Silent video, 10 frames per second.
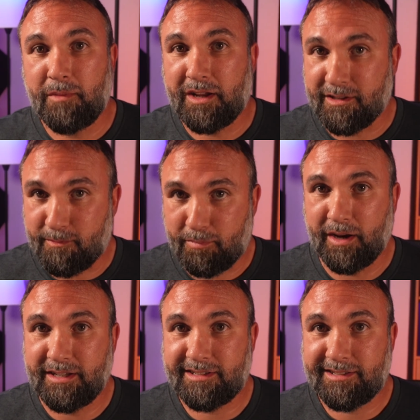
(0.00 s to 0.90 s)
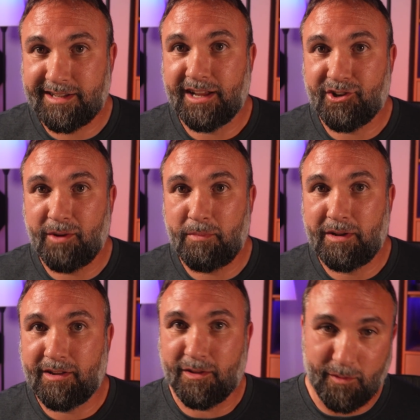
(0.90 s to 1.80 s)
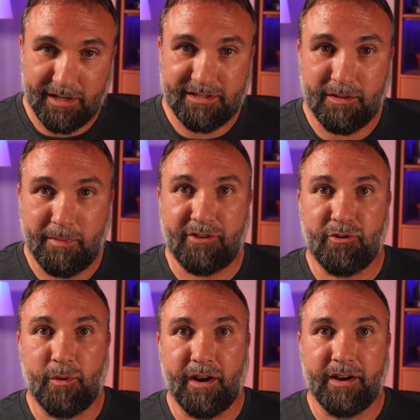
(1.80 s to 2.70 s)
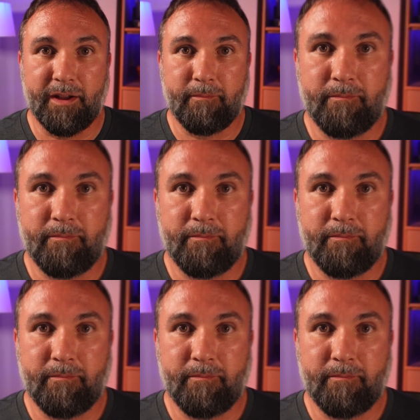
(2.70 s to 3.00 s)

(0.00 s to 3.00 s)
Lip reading: because prices catch up to the rest of the metro area.